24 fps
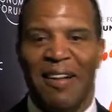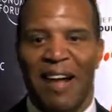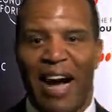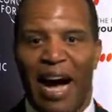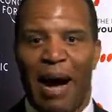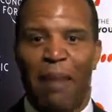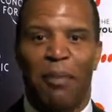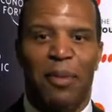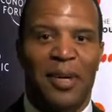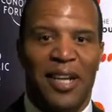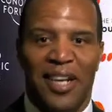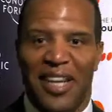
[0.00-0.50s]

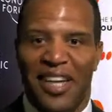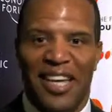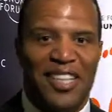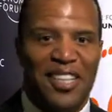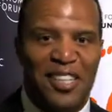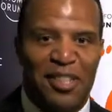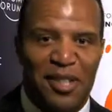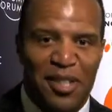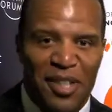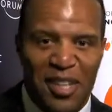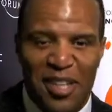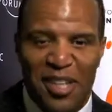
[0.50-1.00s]
I'm going to
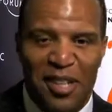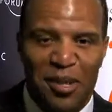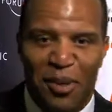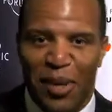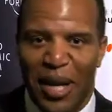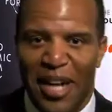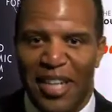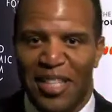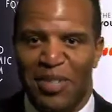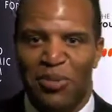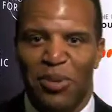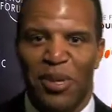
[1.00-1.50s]
get you in the
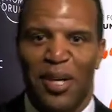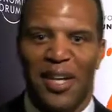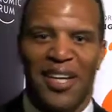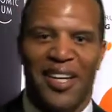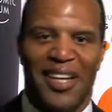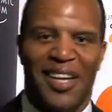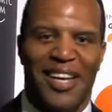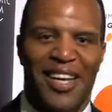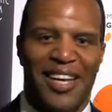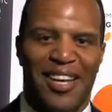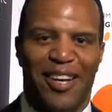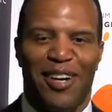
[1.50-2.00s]
U.S. We're going to
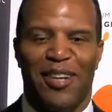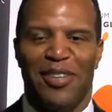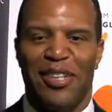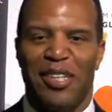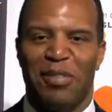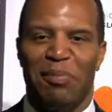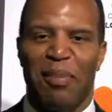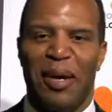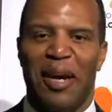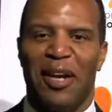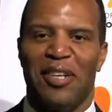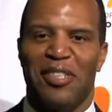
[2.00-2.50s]
get all these
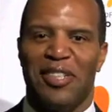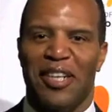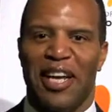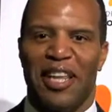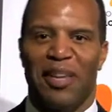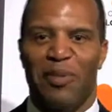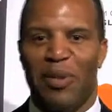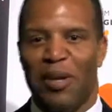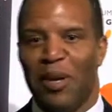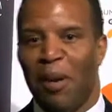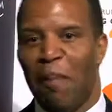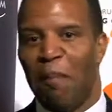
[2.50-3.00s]
mayors
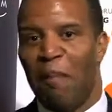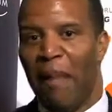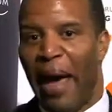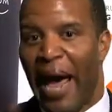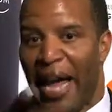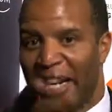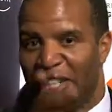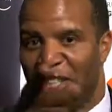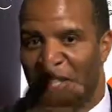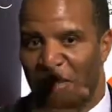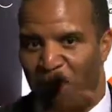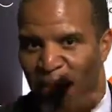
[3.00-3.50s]
together. We're going to
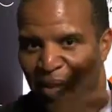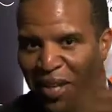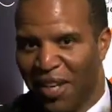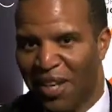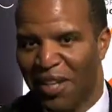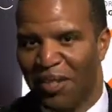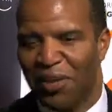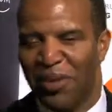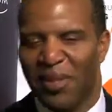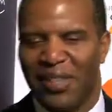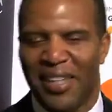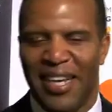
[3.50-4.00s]
match you with
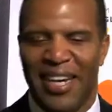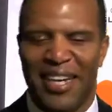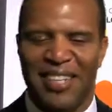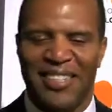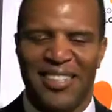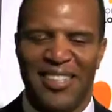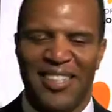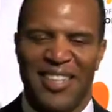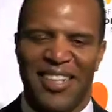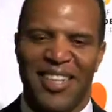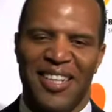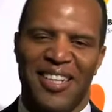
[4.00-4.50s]

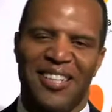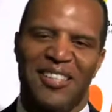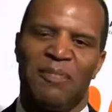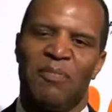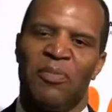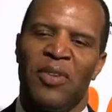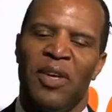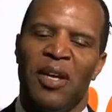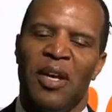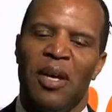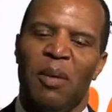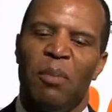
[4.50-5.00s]
100,000 kids.
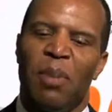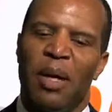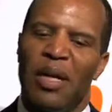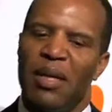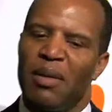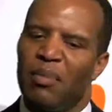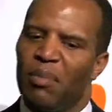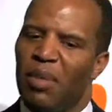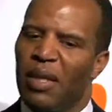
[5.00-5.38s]
But